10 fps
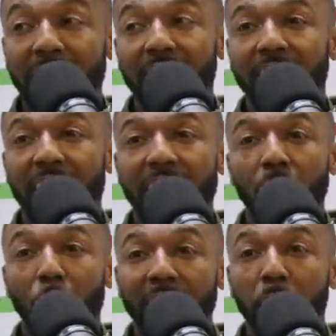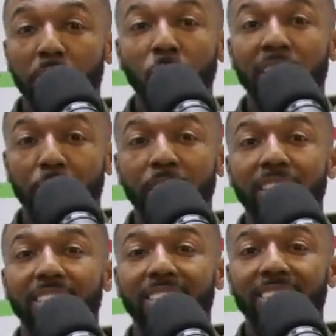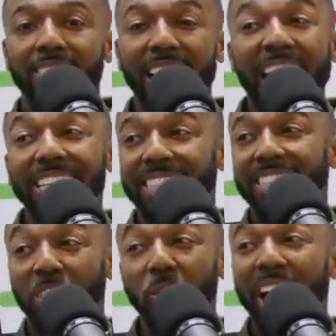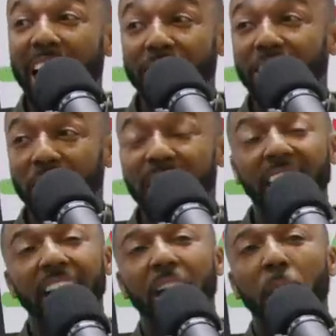and I wake up to a different task to do every single day.